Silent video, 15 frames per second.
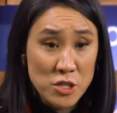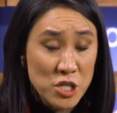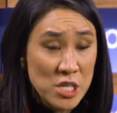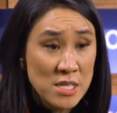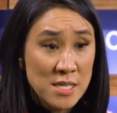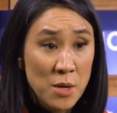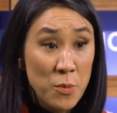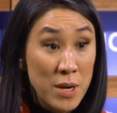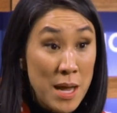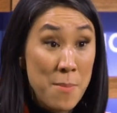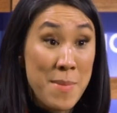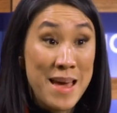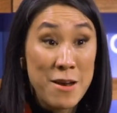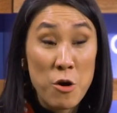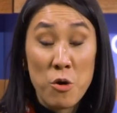and she's someone
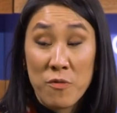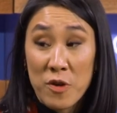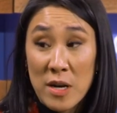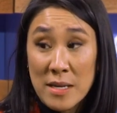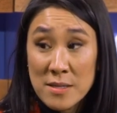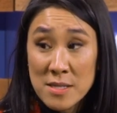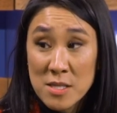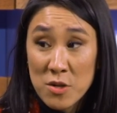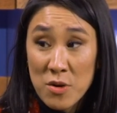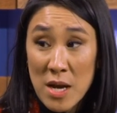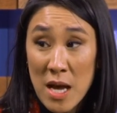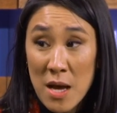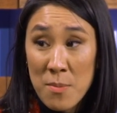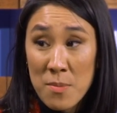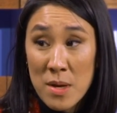I met over
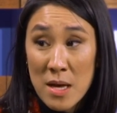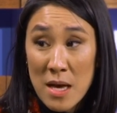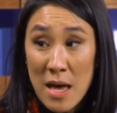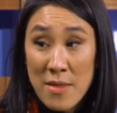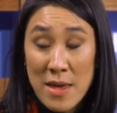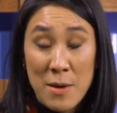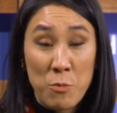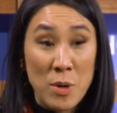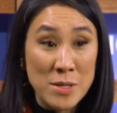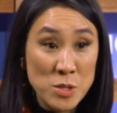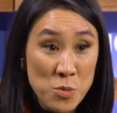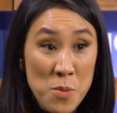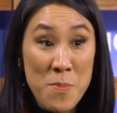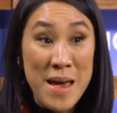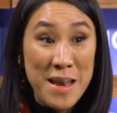Instagram. And then
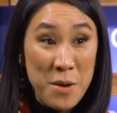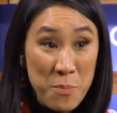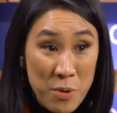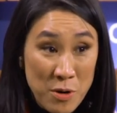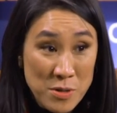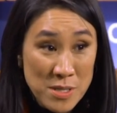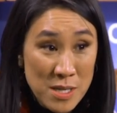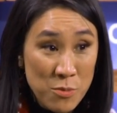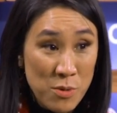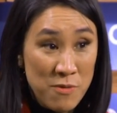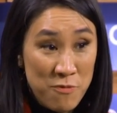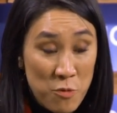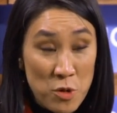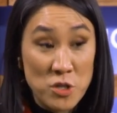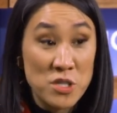once we met in person, we
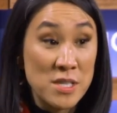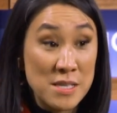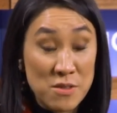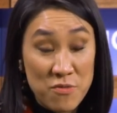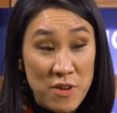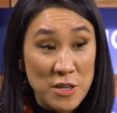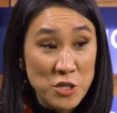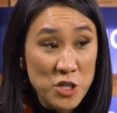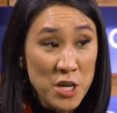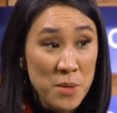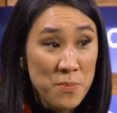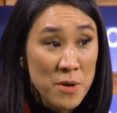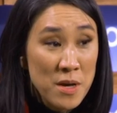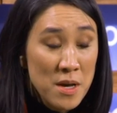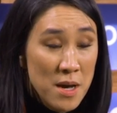forged this
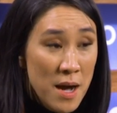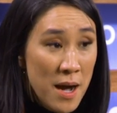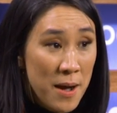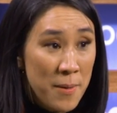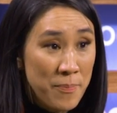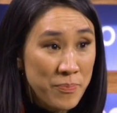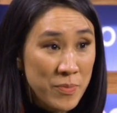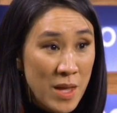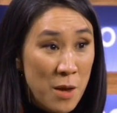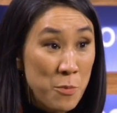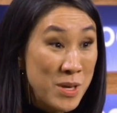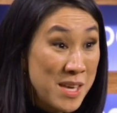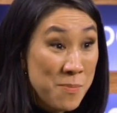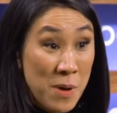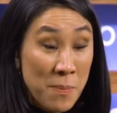friendship. Um,
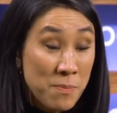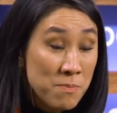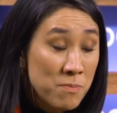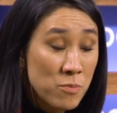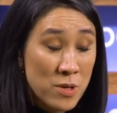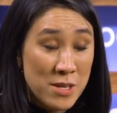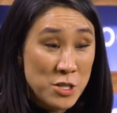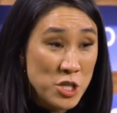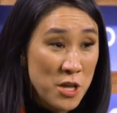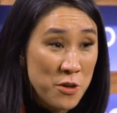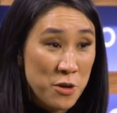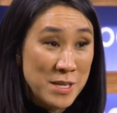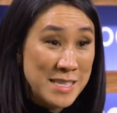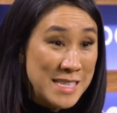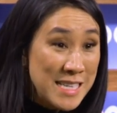and we keep up with each
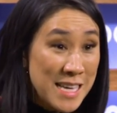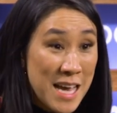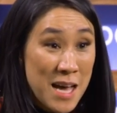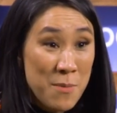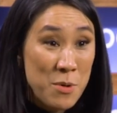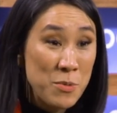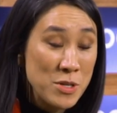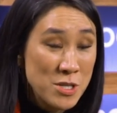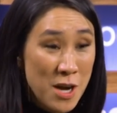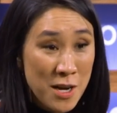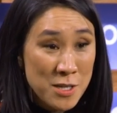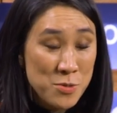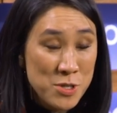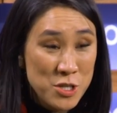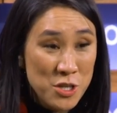other in DM and we
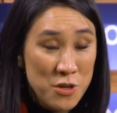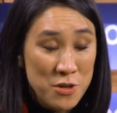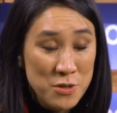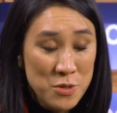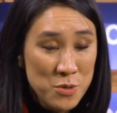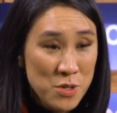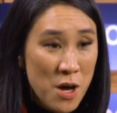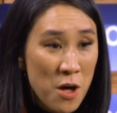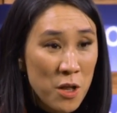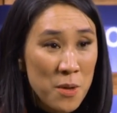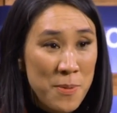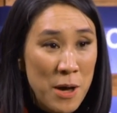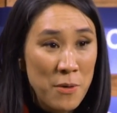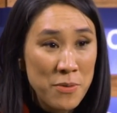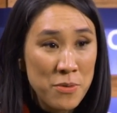talk to each other. So it's all
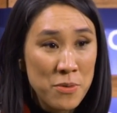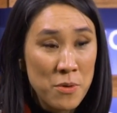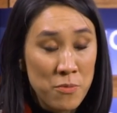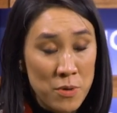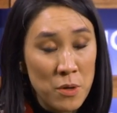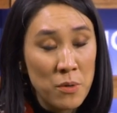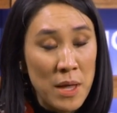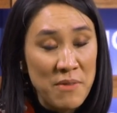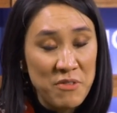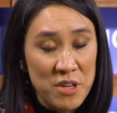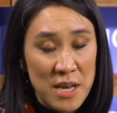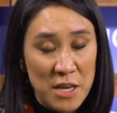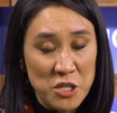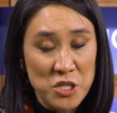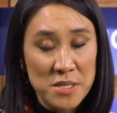about the real life
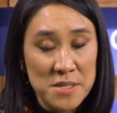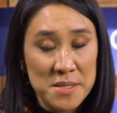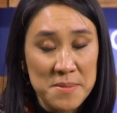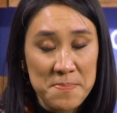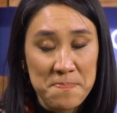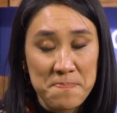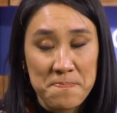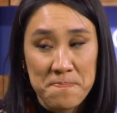connections.